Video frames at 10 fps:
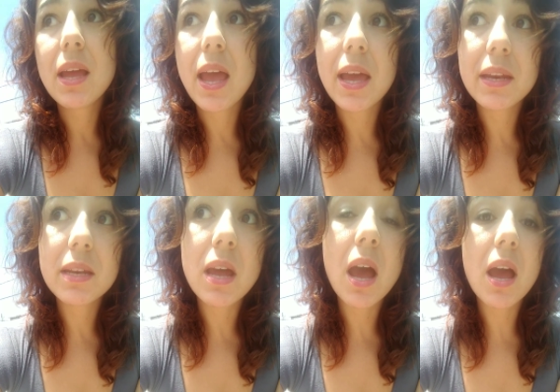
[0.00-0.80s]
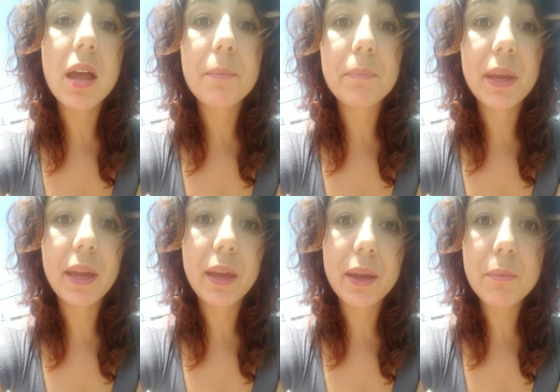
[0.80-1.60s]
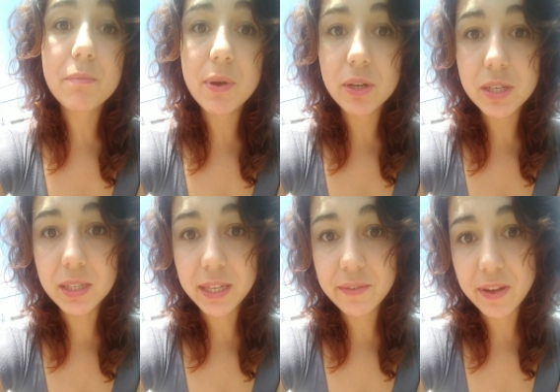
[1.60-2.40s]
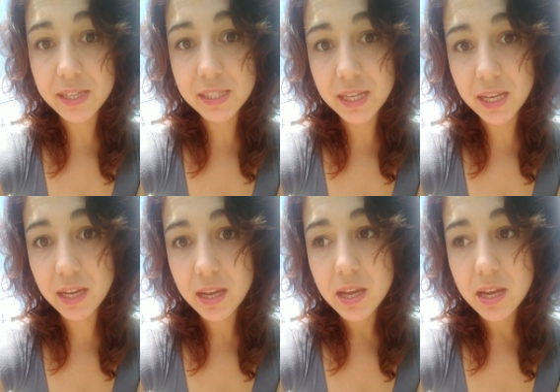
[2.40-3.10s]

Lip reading: and not be emotionally invested,